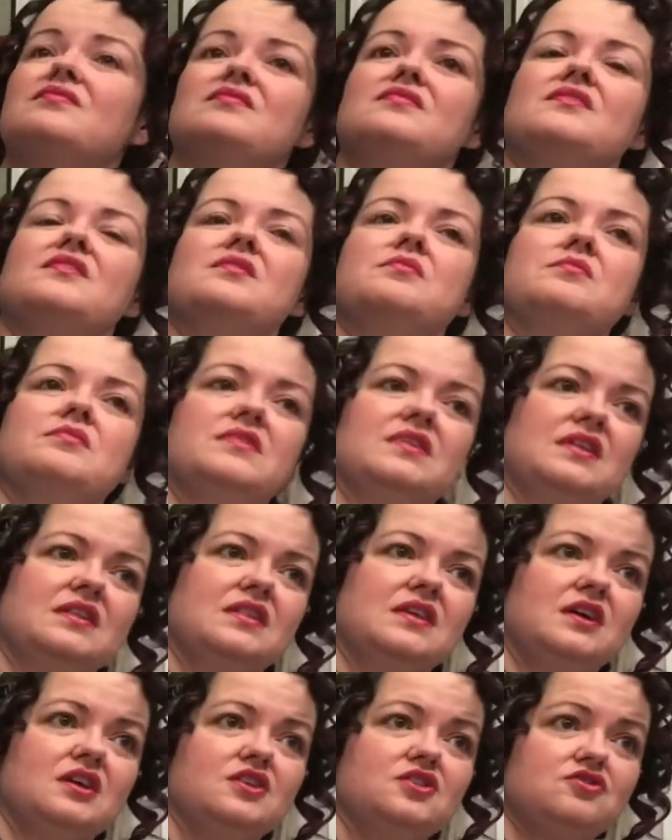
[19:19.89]
Let
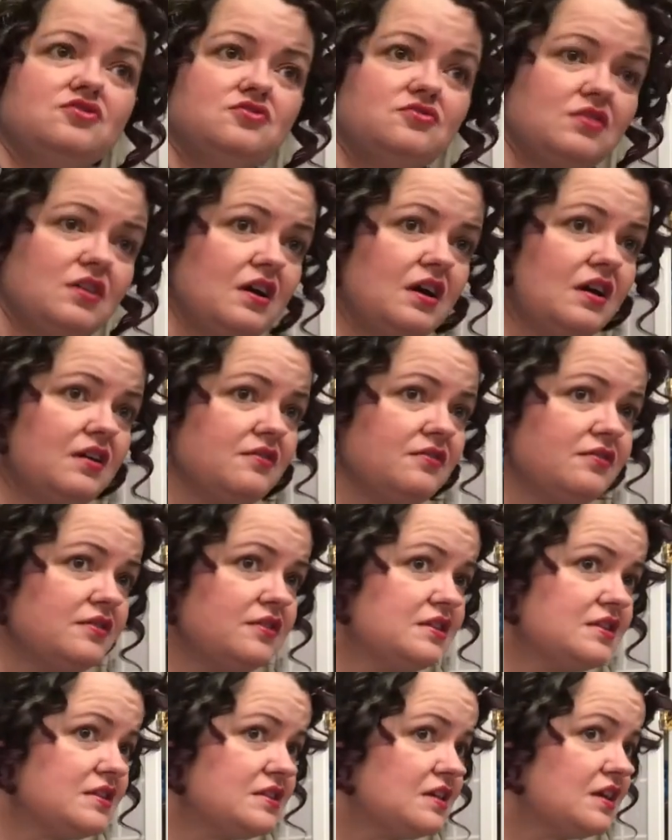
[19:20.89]
that dry for a
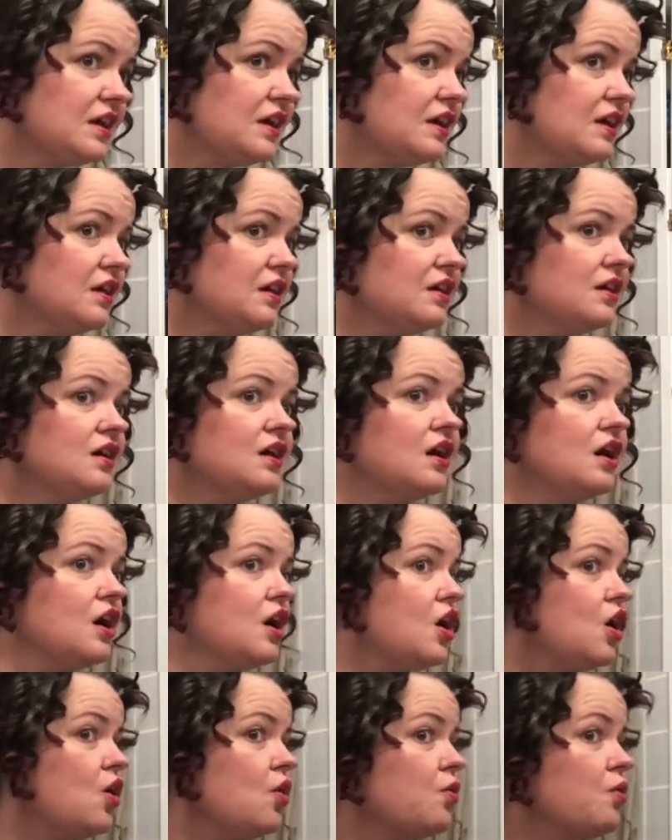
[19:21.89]
second.
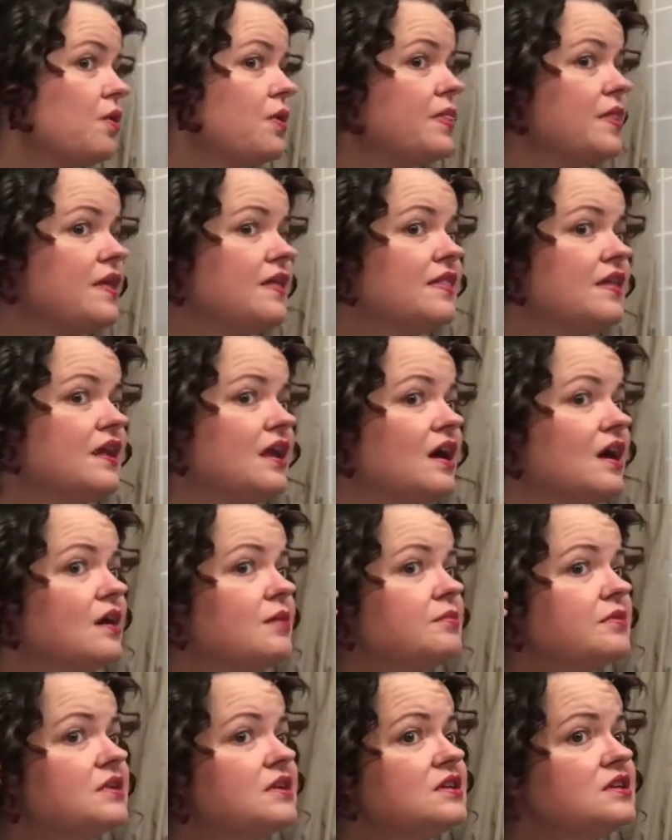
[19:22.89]
One thing that I am
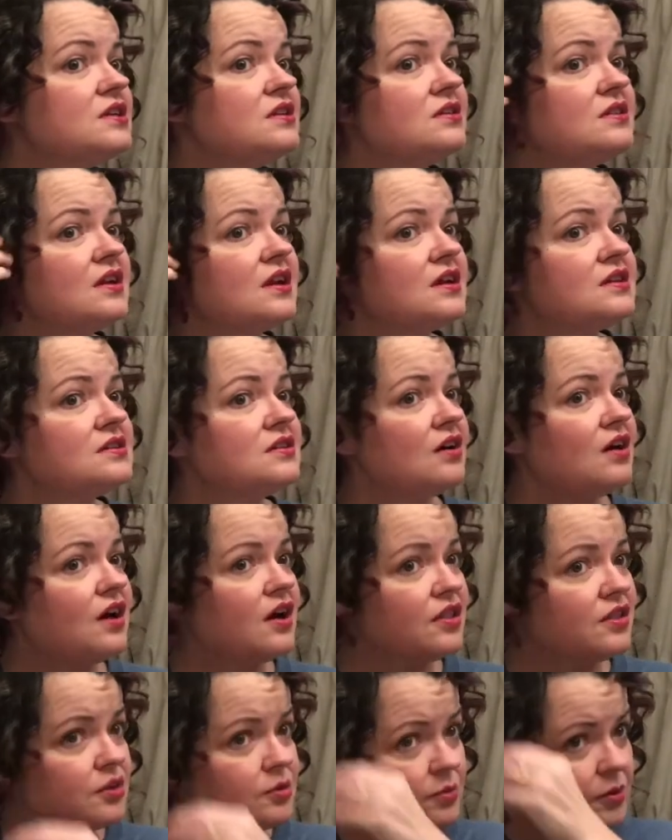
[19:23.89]
going to do that I saw
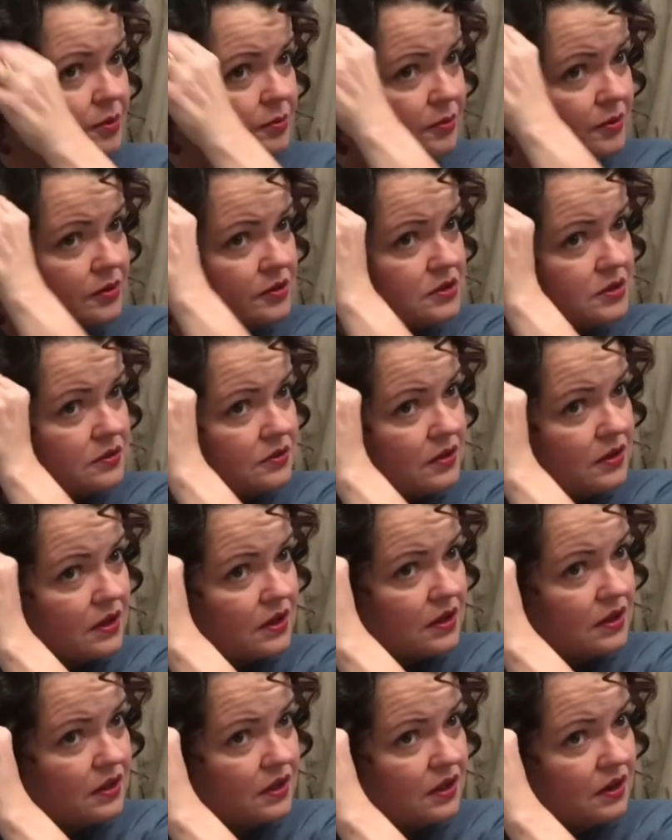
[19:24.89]
other people doing
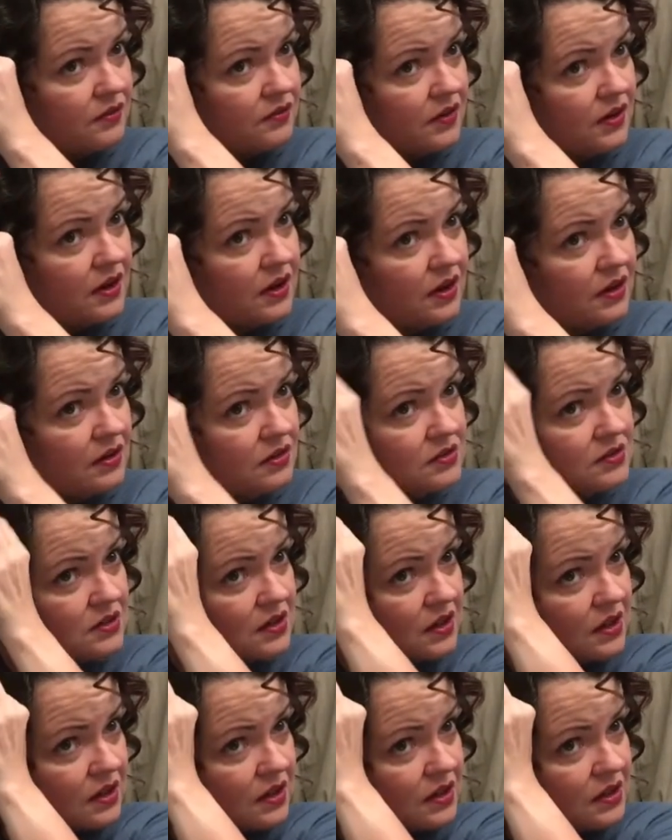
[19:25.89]
in their videos
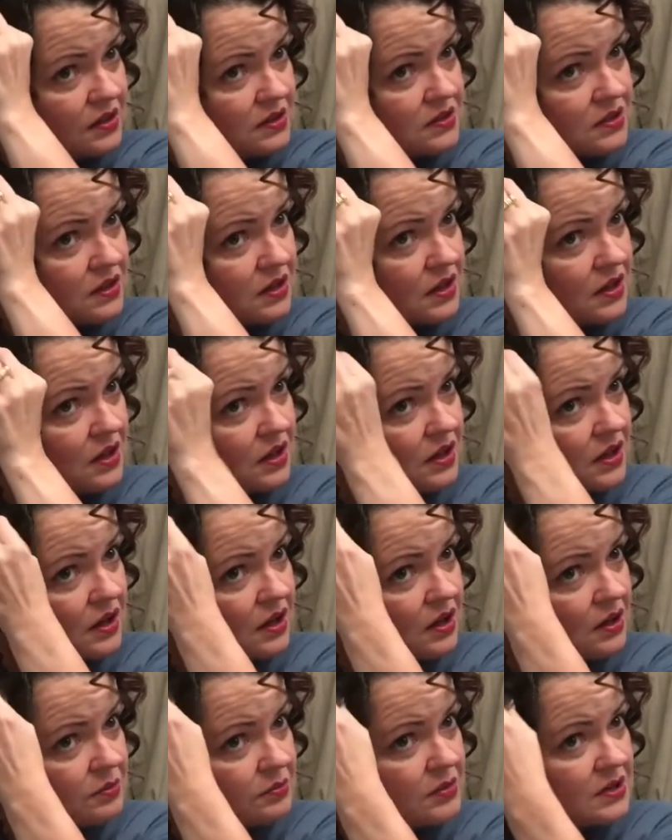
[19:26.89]
is
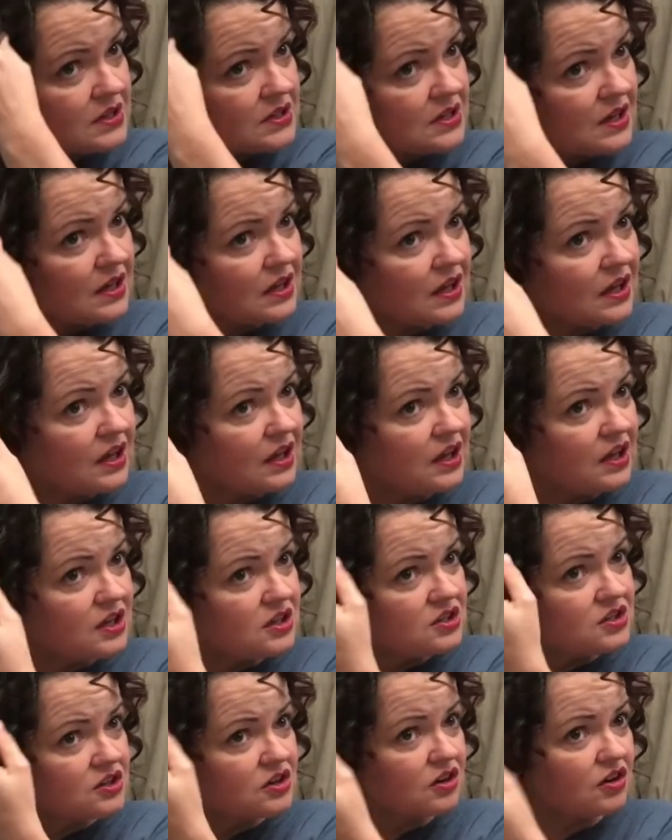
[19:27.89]
I'm going to take
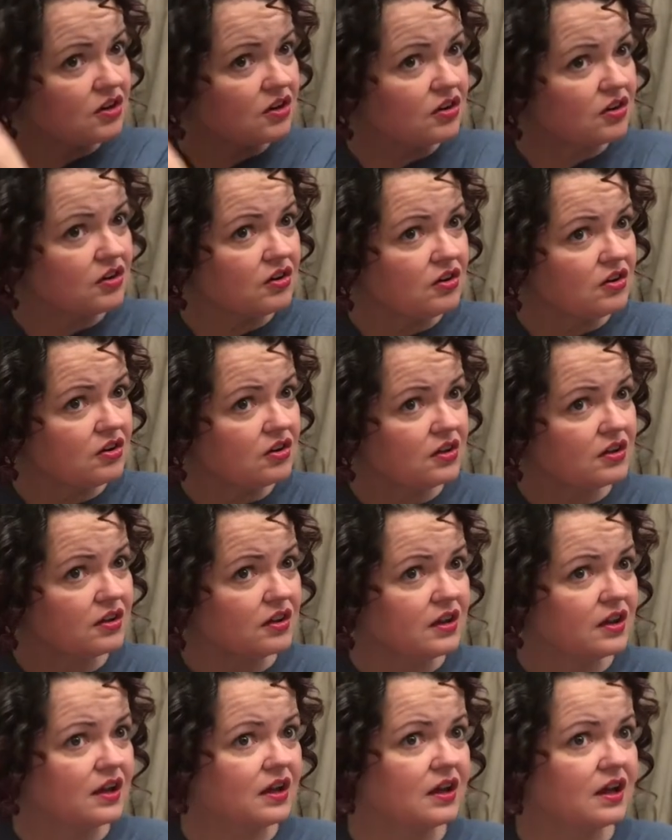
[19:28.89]
each curl
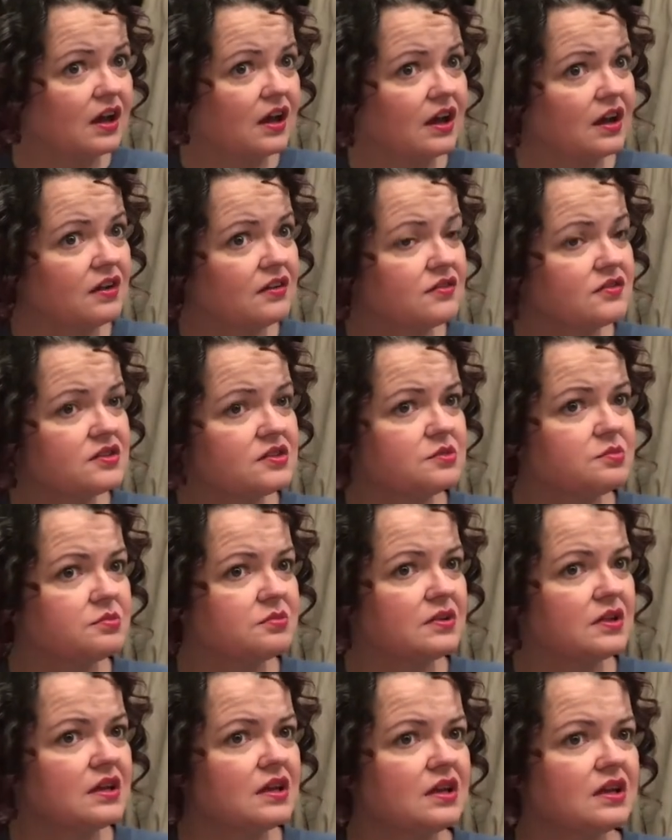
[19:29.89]
and kind of
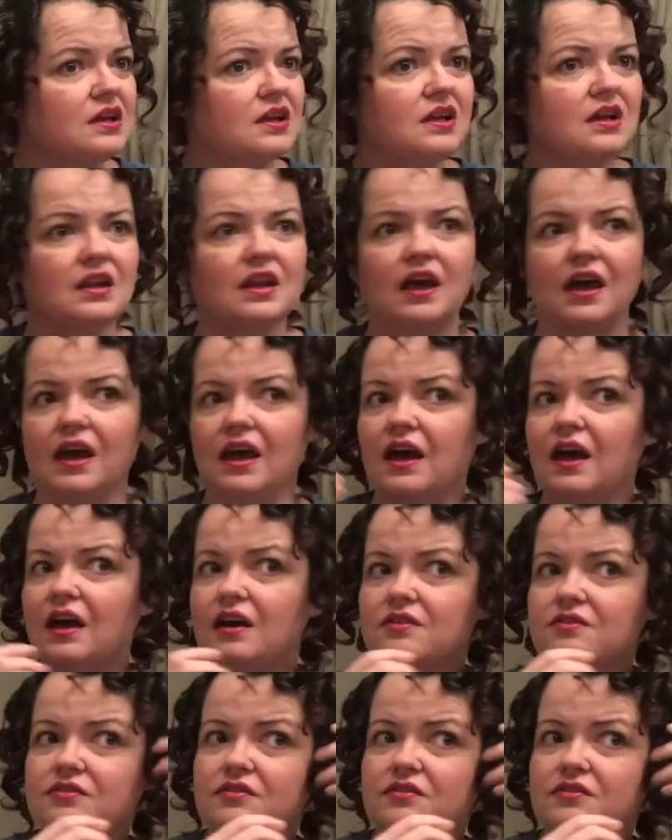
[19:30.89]
split it in half,